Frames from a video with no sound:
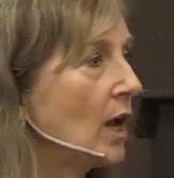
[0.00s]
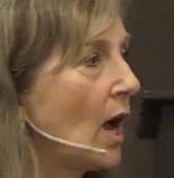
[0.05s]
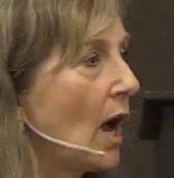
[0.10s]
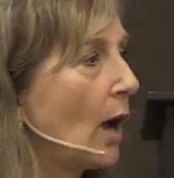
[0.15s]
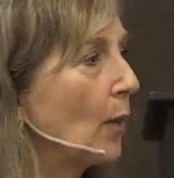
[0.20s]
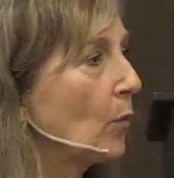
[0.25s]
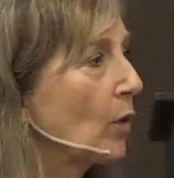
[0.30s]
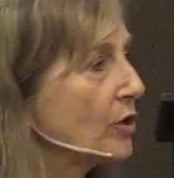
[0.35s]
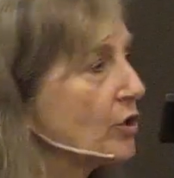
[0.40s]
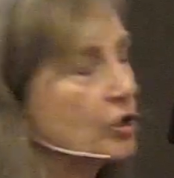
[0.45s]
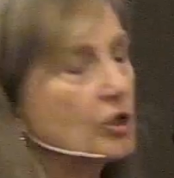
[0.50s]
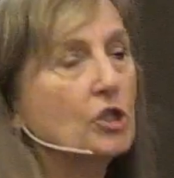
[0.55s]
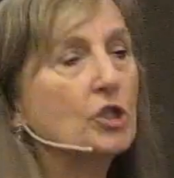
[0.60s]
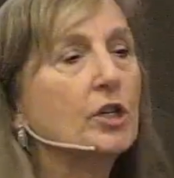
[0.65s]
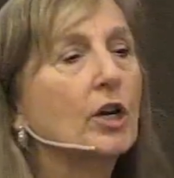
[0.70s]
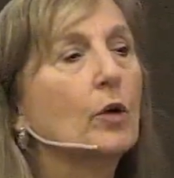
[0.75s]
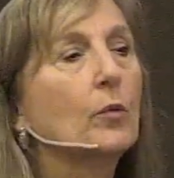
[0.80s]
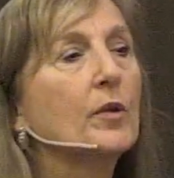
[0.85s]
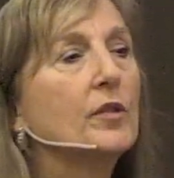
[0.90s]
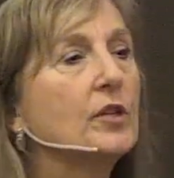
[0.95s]
I want you to
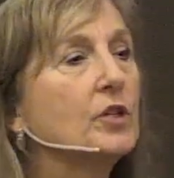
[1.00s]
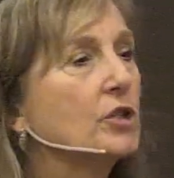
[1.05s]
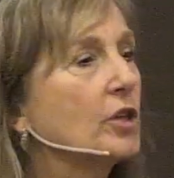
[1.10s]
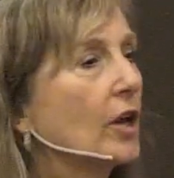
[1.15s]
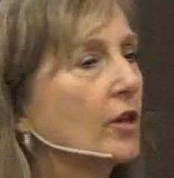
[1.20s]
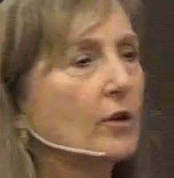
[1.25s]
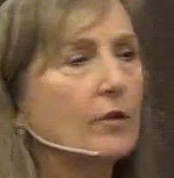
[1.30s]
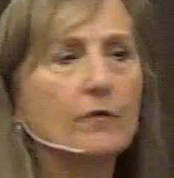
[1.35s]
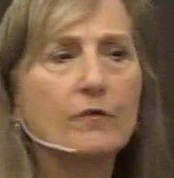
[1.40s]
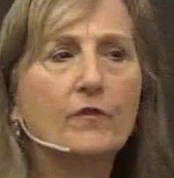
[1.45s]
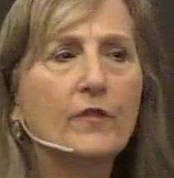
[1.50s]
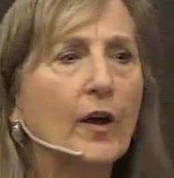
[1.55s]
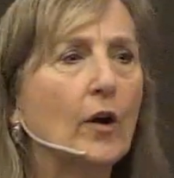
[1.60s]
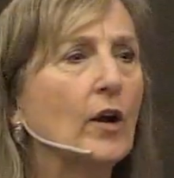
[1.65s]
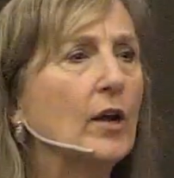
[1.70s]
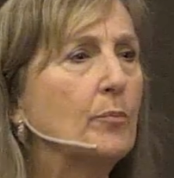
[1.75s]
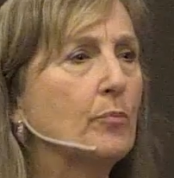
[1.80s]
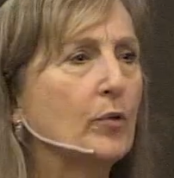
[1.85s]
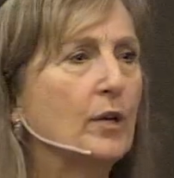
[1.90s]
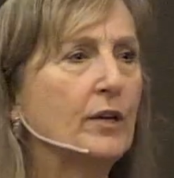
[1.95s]
share with each other
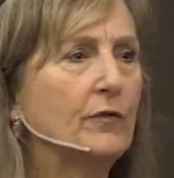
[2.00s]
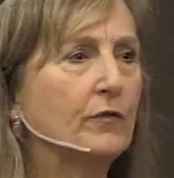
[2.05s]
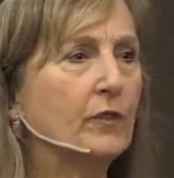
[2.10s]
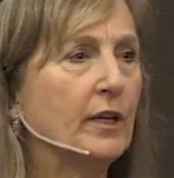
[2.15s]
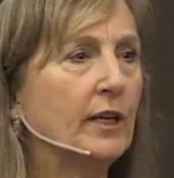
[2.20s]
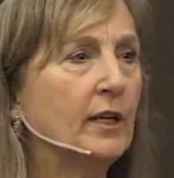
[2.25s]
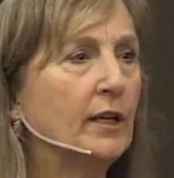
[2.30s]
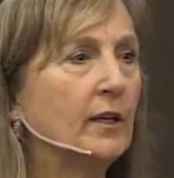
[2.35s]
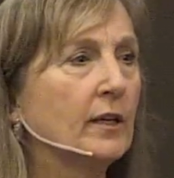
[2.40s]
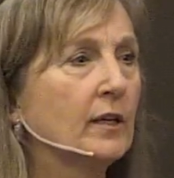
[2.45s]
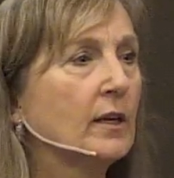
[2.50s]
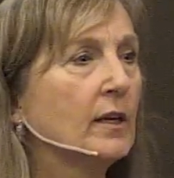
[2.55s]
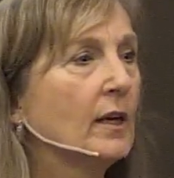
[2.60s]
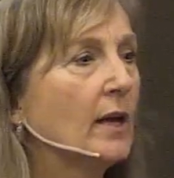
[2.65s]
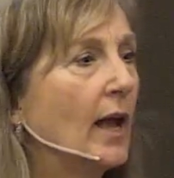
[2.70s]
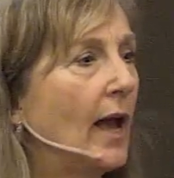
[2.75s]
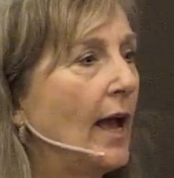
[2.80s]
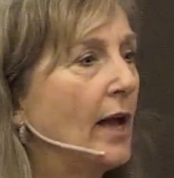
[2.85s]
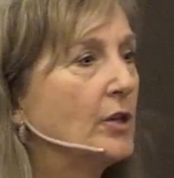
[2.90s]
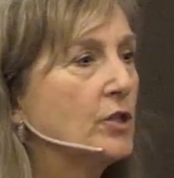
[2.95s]
very briefly,
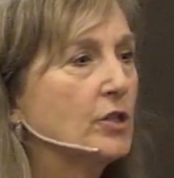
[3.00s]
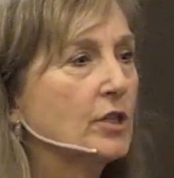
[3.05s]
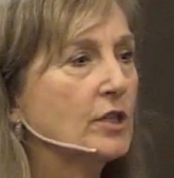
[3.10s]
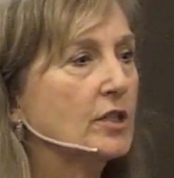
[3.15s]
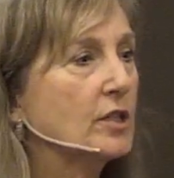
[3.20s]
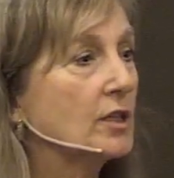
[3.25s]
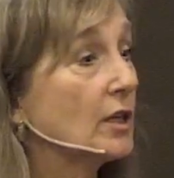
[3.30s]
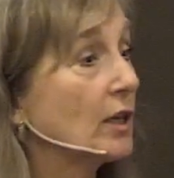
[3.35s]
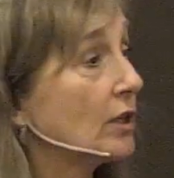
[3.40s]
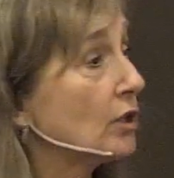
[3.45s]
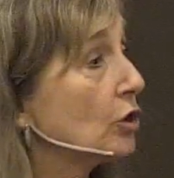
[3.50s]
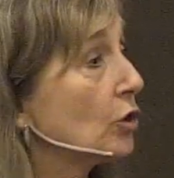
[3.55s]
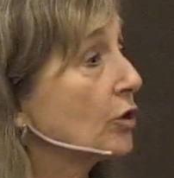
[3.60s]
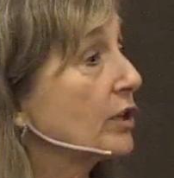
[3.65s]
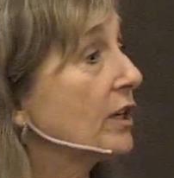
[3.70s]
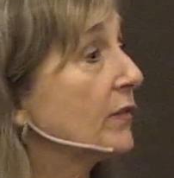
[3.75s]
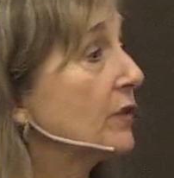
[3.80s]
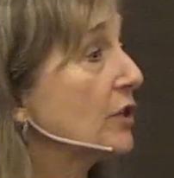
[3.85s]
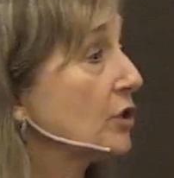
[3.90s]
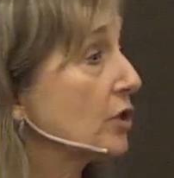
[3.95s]
and just, you'll
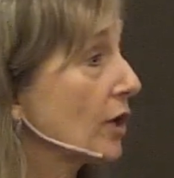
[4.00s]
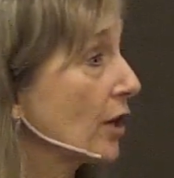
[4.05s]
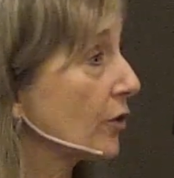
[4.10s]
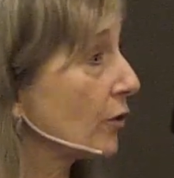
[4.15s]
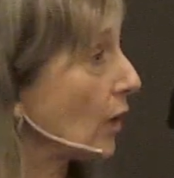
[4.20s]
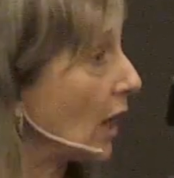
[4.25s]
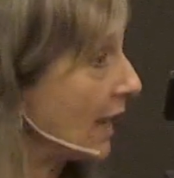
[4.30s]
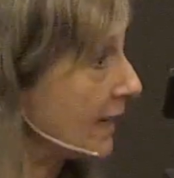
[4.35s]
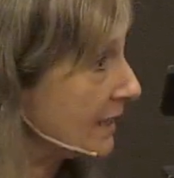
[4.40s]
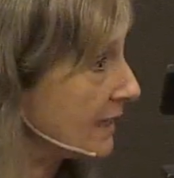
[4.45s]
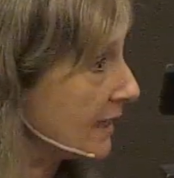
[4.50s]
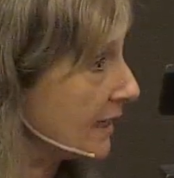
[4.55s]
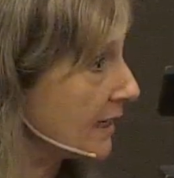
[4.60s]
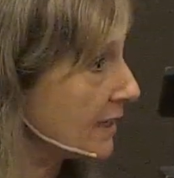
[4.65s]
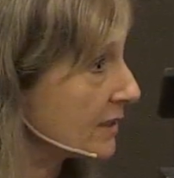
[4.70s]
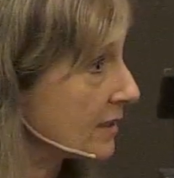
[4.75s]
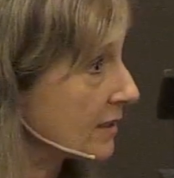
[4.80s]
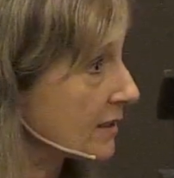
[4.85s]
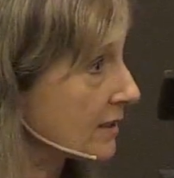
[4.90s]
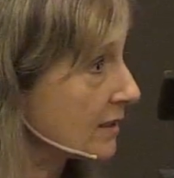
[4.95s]
give each other
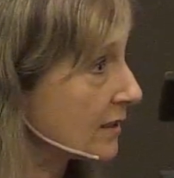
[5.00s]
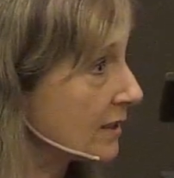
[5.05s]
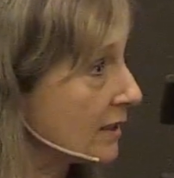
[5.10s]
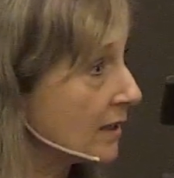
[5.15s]
ideas.